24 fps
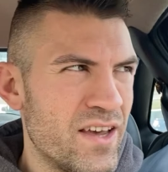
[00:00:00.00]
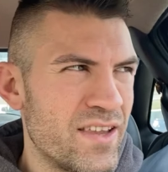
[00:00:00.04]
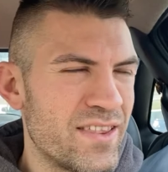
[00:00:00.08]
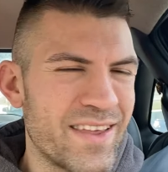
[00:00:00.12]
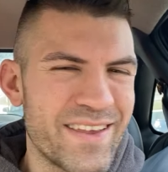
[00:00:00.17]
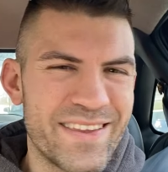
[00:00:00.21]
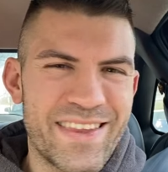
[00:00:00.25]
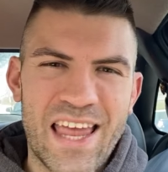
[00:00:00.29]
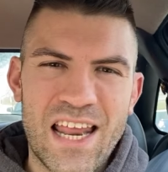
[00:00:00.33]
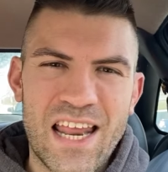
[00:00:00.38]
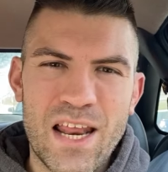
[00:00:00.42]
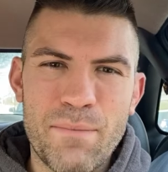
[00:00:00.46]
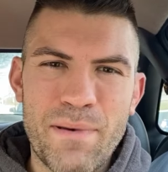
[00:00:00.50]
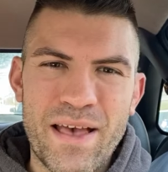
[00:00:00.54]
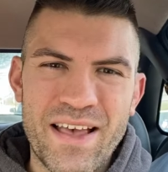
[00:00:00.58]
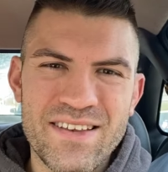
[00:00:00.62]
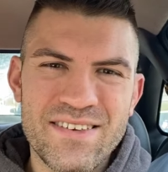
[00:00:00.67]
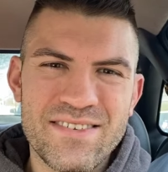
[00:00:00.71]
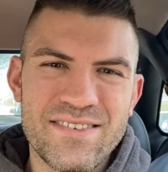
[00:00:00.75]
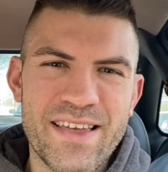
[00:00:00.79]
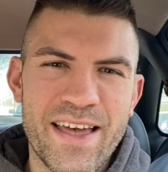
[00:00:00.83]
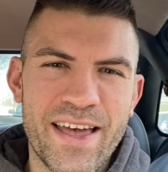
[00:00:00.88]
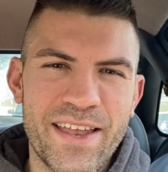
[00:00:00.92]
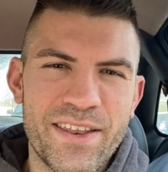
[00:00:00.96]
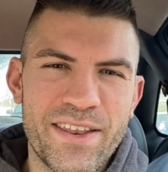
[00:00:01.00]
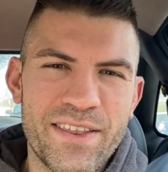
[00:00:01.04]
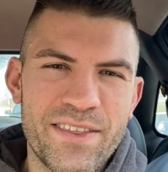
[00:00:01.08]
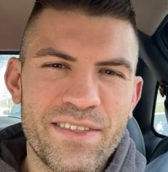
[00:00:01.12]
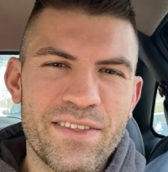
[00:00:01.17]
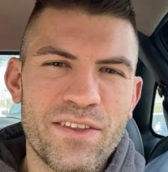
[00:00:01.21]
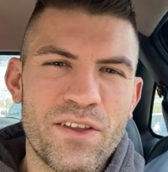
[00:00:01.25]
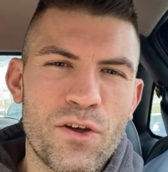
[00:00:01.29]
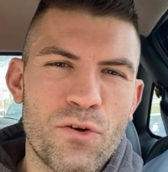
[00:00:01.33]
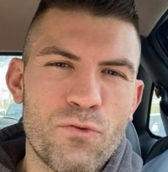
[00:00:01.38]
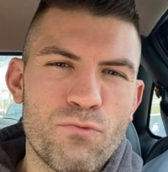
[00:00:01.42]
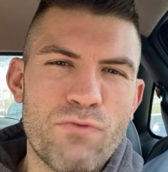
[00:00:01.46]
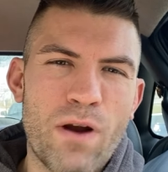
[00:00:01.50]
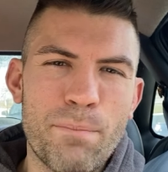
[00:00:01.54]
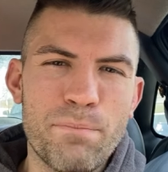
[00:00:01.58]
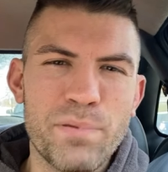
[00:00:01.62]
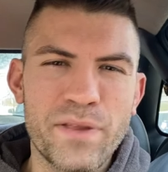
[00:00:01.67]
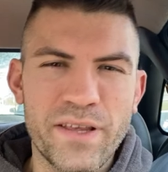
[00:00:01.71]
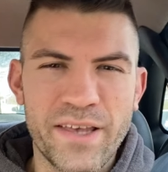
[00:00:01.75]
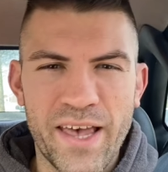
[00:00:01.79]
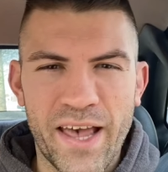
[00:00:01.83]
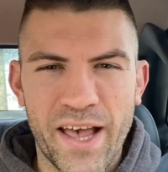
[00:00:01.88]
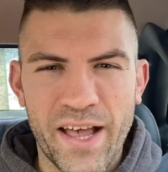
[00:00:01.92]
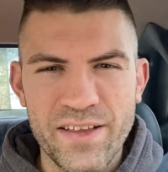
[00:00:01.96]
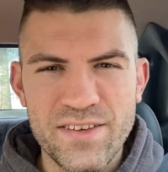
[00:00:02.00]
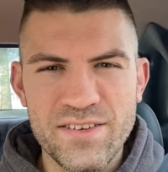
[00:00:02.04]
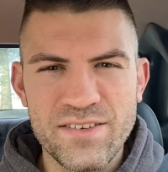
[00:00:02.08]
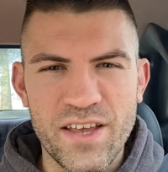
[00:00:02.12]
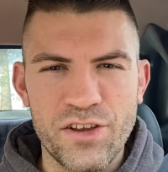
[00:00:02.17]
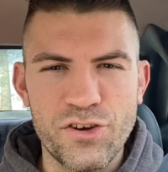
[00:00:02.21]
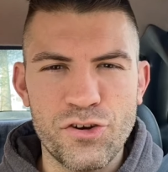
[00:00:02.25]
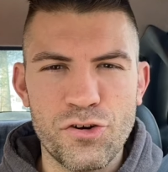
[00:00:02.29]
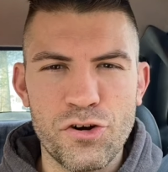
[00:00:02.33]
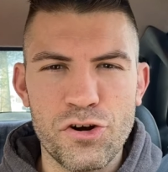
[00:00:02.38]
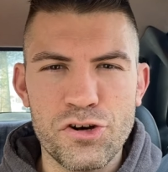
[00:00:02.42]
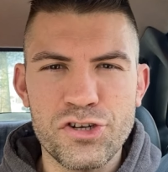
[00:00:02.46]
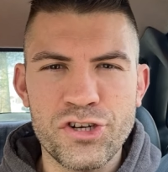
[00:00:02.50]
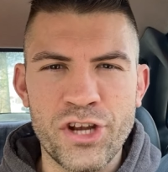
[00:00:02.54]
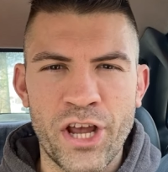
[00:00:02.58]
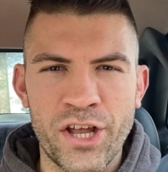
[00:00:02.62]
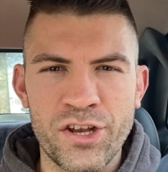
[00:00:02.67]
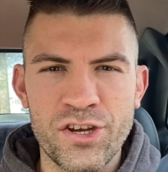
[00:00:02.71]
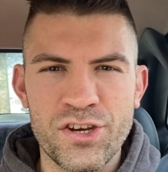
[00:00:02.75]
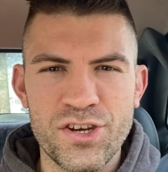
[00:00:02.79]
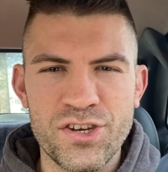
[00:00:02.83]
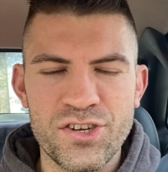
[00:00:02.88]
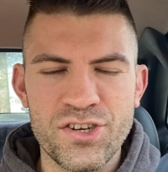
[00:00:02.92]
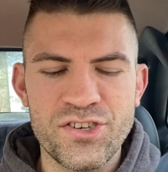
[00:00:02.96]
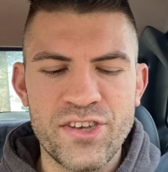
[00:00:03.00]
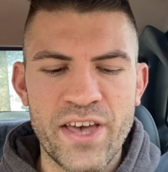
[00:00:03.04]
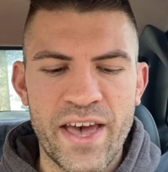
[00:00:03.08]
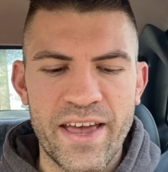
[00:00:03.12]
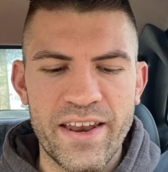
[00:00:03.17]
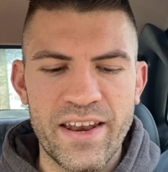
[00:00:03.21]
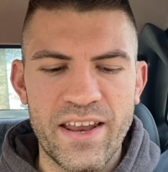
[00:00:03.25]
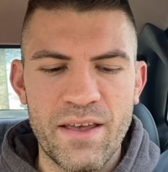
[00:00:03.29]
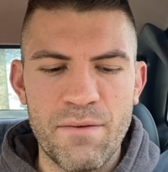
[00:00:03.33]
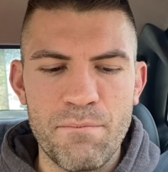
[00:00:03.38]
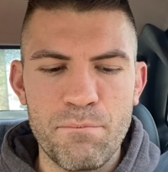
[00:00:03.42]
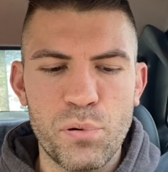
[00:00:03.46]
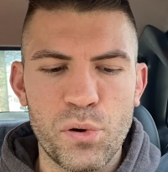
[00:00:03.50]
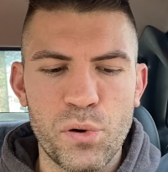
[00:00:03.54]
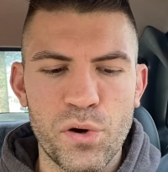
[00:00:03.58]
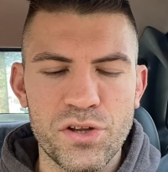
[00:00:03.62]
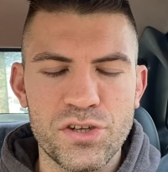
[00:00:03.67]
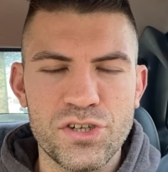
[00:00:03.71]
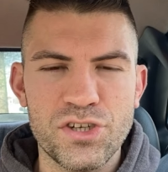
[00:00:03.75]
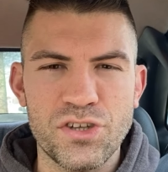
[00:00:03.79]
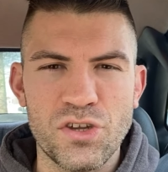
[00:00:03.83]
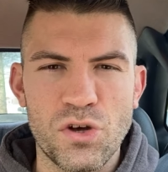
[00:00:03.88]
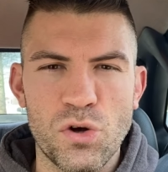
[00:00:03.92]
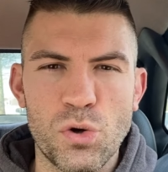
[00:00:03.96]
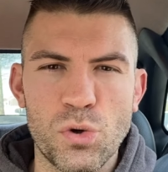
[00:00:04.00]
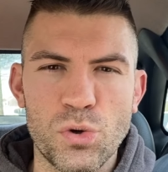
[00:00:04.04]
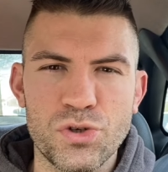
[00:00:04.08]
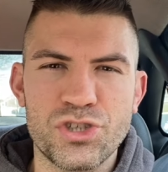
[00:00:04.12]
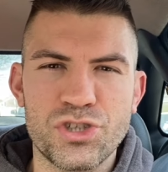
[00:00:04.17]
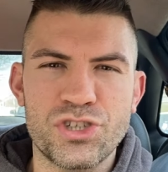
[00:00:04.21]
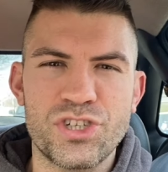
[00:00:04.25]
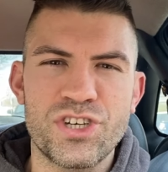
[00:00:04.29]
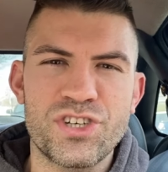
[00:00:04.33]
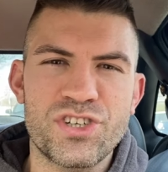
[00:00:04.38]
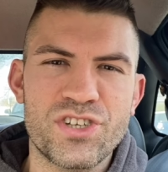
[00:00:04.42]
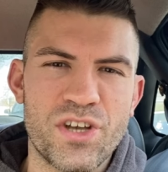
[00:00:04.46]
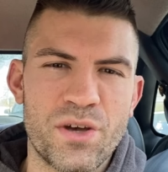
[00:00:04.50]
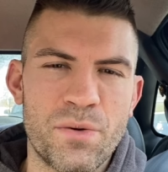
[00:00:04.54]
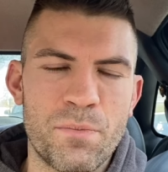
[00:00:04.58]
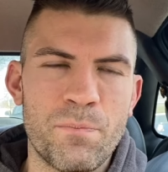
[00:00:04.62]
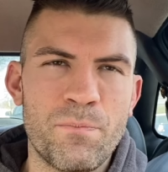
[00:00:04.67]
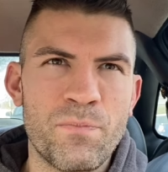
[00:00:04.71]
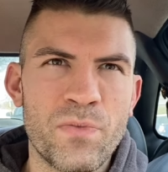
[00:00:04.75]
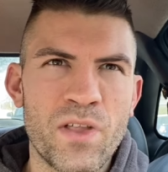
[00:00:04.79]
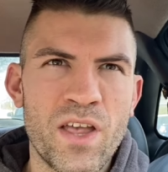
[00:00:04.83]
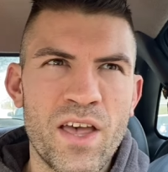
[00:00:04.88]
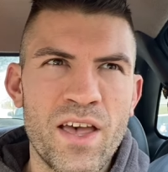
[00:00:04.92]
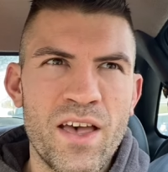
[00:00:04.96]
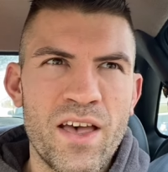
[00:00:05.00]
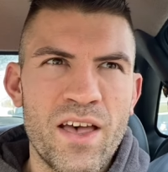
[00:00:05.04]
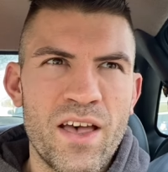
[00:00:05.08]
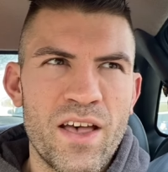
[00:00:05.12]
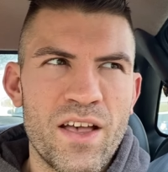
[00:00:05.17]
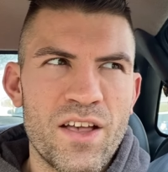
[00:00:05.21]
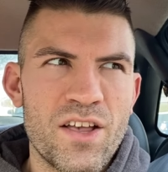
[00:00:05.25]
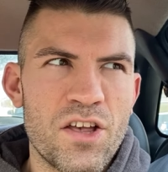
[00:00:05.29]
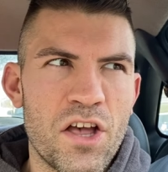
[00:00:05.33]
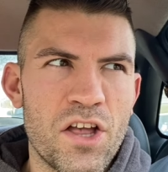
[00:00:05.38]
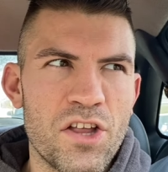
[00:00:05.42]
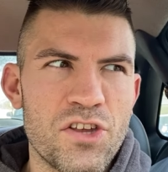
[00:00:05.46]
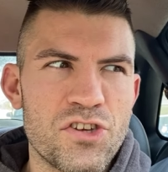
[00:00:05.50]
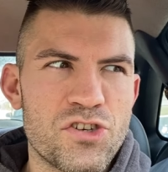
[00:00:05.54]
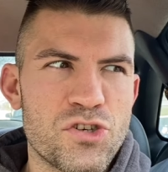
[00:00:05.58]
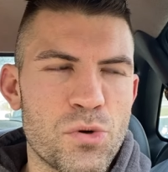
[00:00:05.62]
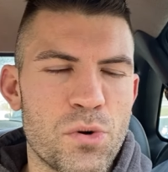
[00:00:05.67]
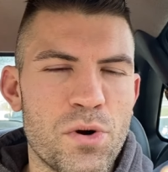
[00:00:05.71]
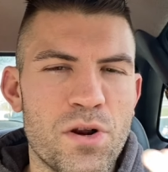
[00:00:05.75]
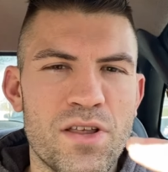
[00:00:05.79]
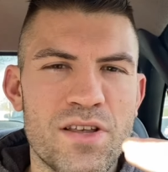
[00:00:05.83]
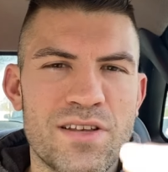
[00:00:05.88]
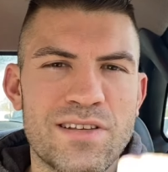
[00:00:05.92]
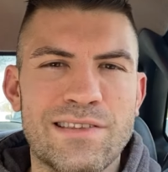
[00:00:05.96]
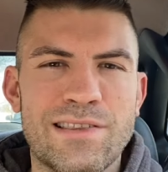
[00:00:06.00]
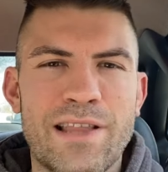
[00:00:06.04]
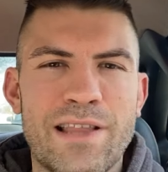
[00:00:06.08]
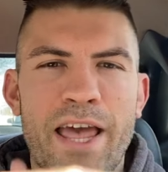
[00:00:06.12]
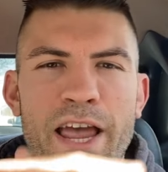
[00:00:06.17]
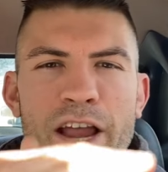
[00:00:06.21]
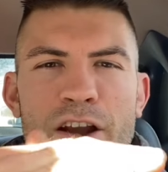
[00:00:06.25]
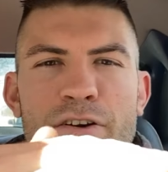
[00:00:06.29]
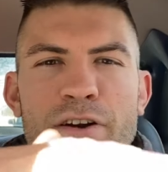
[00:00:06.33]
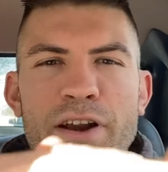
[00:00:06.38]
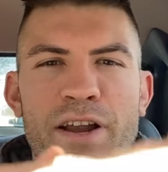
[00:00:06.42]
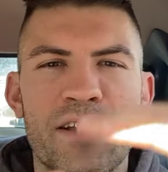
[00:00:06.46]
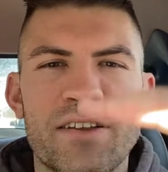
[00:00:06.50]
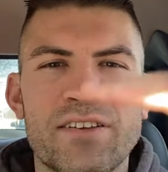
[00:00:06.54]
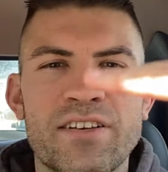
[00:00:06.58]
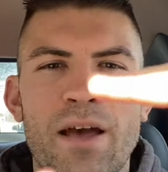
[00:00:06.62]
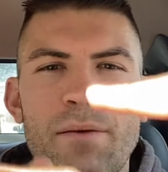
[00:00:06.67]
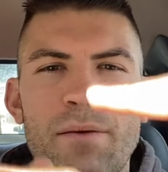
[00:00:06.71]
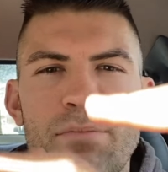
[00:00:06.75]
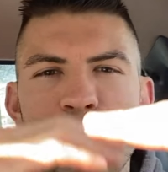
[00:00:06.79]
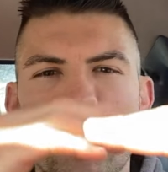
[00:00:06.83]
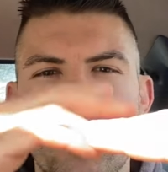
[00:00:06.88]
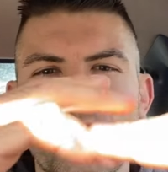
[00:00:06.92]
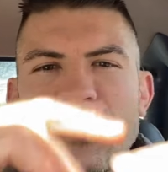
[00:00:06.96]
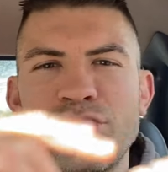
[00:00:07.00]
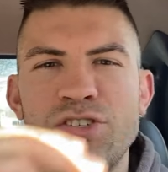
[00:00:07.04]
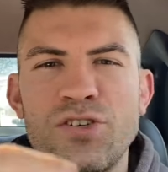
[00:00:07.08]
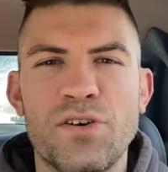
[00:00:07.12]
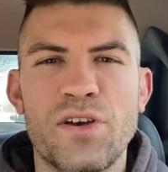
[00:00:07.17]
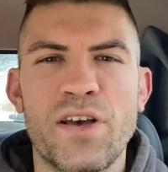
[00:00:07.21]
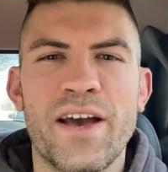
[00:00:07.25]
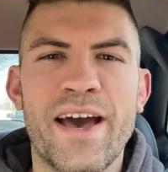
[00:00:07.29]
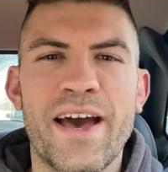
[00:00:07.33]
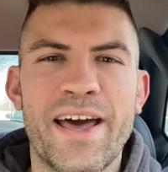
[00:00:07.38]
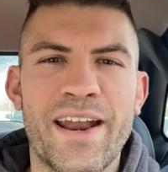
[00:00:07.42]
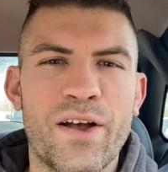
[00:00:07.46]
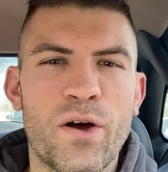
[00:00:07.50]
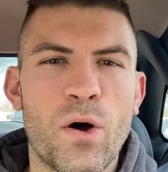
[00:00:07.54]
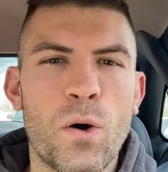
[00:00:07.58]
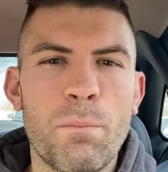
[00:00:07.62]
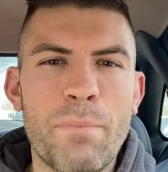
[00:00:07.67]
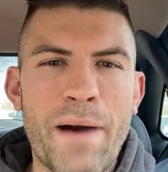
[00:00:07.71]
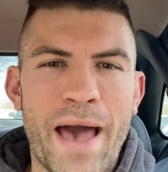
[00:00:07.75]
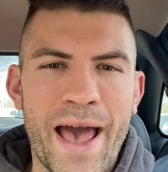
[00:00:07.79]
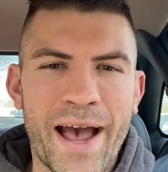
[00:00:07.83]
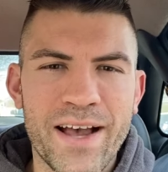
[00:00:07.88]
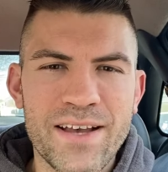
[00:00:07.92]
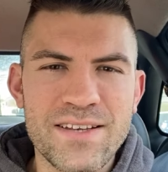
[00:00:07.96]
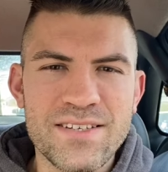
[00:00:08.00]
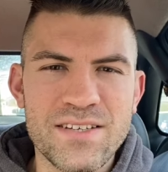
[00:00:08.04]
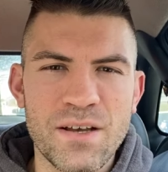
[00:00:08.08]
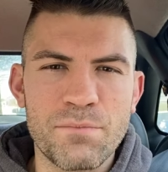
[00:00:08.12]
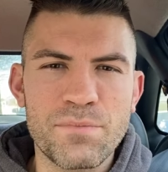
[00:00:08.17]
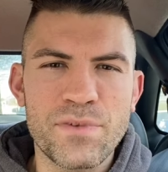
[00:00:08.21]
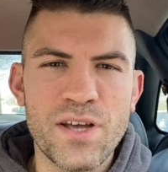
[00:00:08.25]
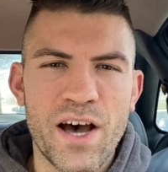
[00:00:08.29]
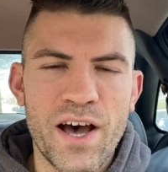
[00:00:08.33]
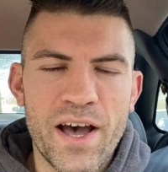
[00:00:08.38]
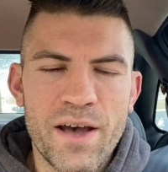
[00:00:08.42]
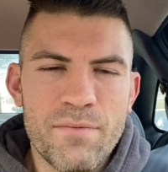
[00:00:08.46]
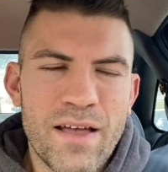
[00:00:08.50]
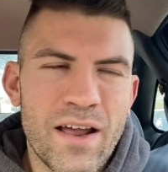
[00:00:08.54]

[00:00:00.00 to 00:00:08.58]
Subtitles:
the database then replicates, and your changes get input to the whole system in sort of this layering type thing. So you can kind of go back sometime.